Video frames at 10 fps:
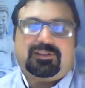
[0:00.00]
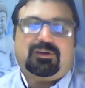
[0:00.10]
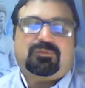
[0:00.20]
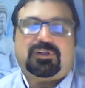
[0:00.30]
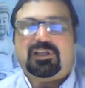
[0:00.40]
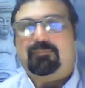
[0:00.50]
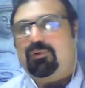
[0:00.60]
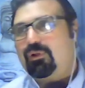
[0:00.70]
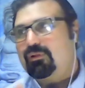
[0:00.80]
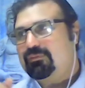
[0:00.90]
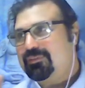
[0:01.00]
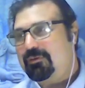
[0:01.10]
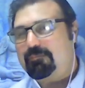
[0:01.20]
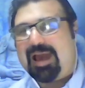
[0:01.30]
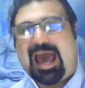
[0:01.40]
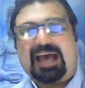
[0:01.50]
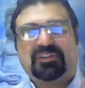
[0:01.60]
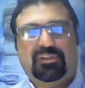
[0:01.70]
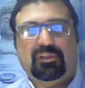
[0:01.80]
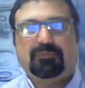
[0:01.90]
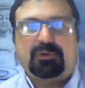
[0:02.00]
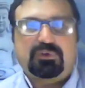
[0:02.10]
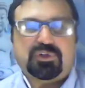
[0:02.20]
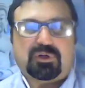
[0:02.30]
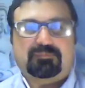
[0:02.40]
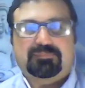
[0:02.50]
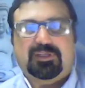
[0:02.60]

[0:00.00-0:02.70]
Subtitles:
for example, the past and the future.